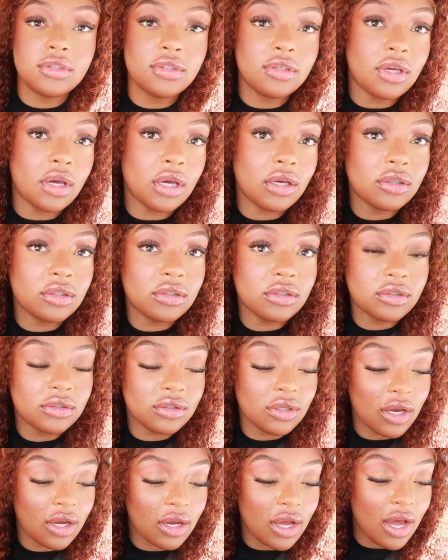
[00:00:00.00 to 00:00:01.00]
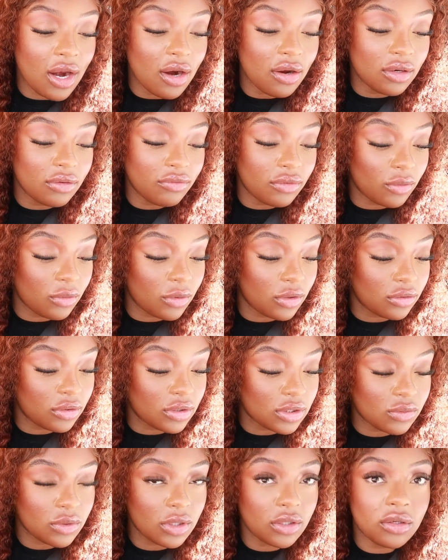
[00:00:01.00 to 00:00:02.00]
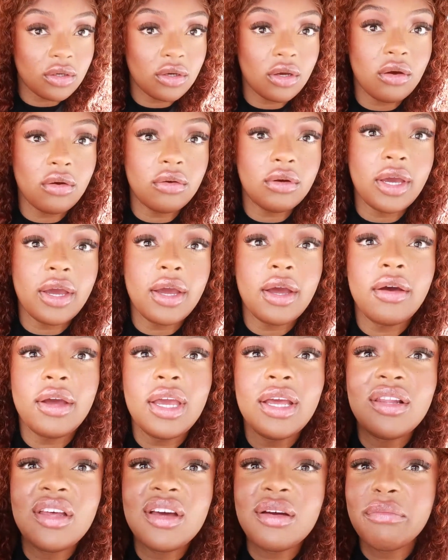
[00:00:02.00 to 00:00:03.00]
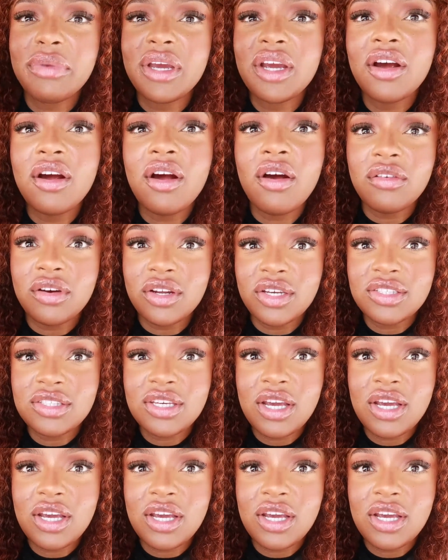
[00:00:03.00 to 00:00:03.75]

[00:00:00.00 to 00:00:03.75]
yes like i don't even want the swelling to go down it looked bigger on this